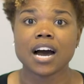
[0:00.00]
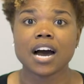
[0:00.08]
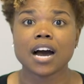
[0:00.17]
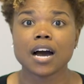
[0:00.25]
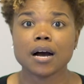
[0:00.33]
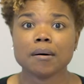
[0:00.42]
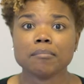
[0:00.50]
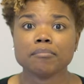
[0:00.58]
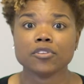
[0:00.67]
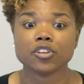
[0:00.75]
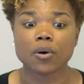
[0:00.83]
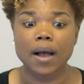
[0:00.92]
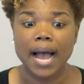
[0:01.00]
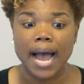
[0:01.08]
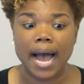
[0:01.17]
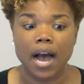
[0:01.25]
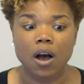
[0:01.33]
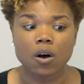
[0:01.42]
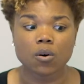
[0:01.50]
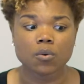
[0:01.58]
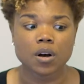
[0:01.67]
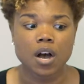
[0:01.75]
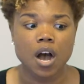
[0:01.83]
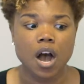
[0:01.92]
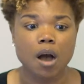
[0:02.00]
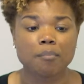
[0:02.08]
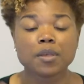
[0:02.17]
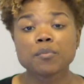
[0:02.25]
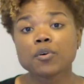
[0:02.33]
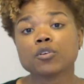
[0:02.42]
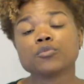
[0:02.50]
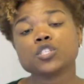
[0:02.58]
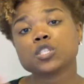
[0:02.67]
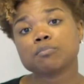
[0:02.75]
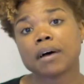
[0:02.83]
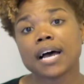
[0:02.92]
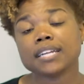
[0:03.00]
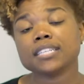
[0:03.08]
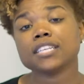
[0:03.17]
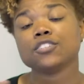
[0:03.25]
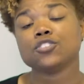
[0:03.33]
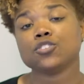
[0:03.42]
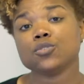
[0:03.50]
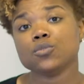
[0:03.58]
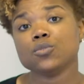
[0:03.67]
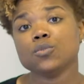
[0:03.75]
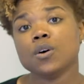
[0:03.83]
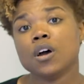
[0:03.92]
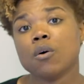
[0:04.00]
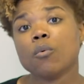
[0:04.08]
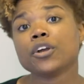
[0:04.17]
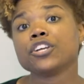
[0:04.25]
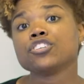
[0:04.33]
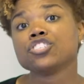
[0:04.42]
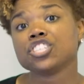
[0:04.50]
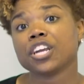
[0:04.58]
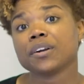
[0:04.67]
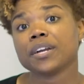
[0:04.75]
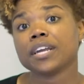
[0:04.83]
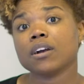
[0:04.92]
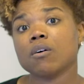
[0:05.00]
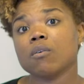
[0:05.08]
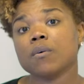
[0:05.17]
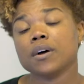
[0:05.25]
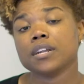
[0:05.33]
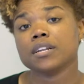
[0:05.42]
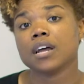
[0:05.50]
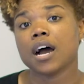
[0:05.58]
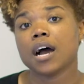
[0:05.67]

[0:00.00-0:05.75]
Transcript: how people are responding to what you're sharing on